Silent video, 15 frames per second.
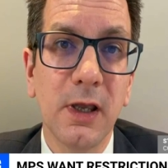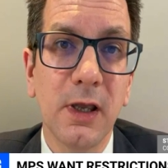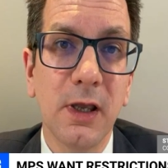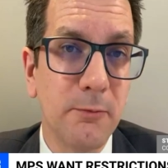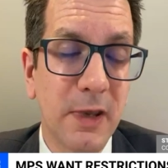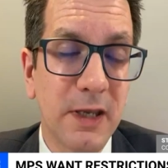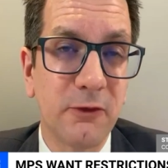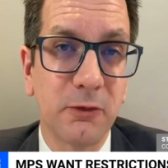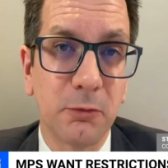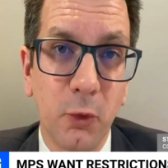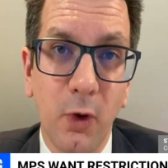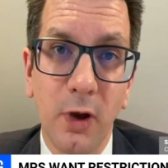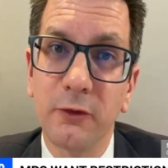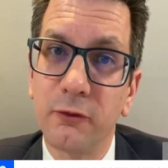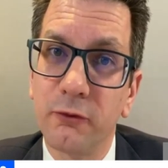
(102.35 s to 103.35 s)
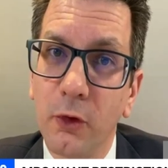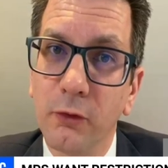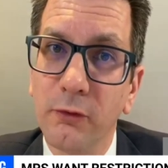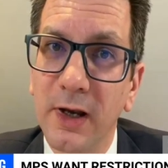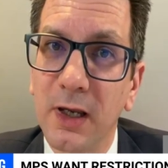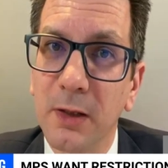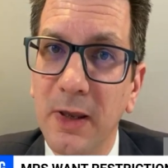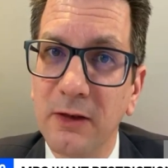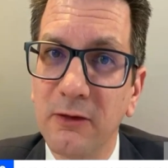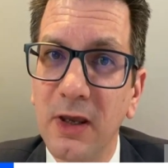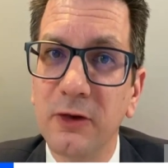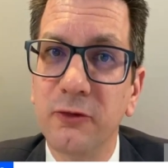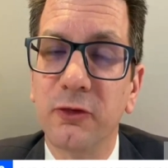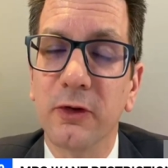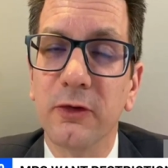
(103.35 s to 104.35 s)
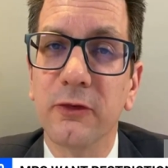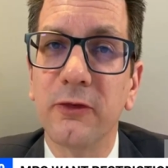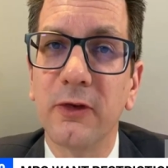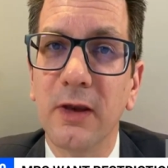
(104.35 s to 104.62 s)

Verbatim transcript: and made some quite strong recommendations